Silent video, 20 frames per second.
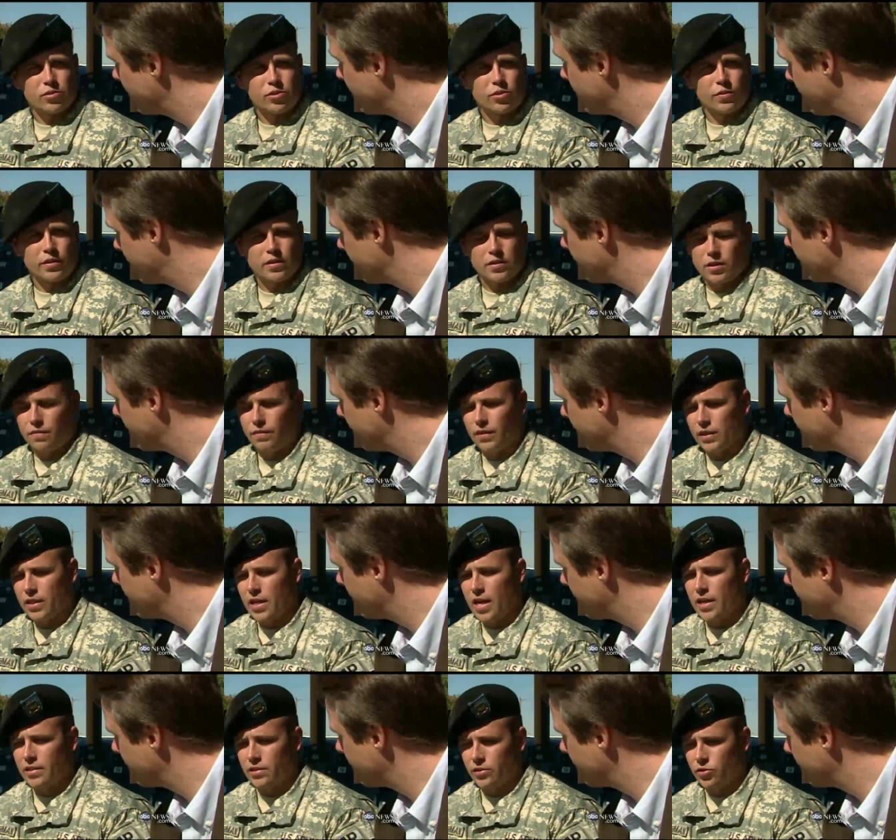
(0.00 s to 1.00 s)
still shooting and stuff
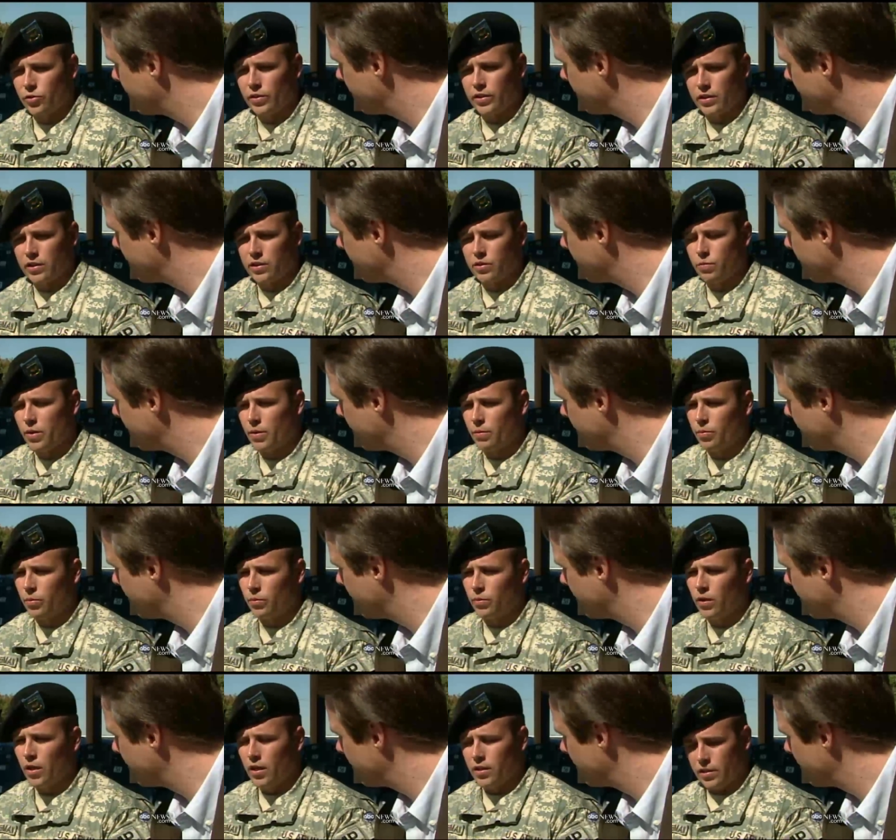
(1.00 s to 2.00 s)
like that, to treat these
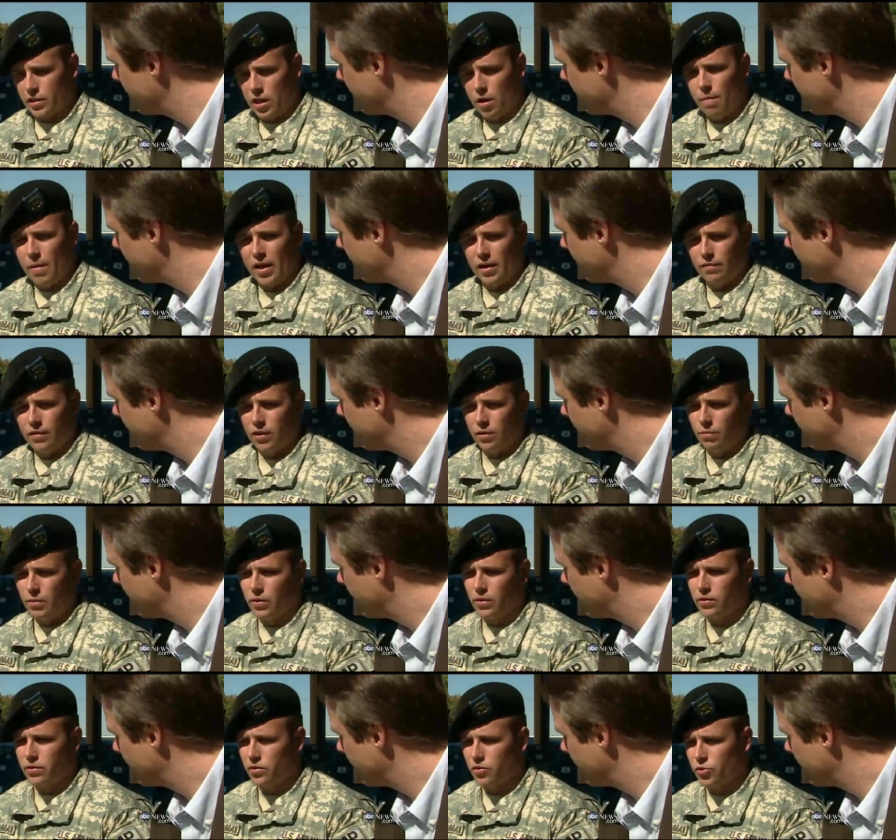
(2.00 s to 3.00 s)
people, to come out of
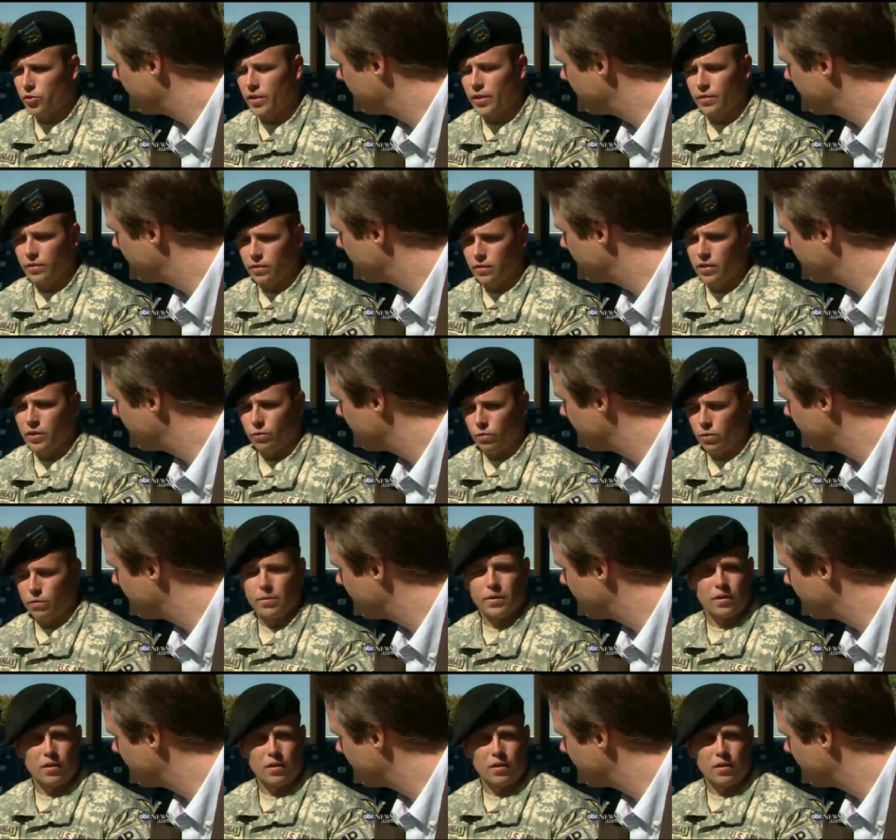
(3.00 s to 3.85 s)
other buildings and treat, there would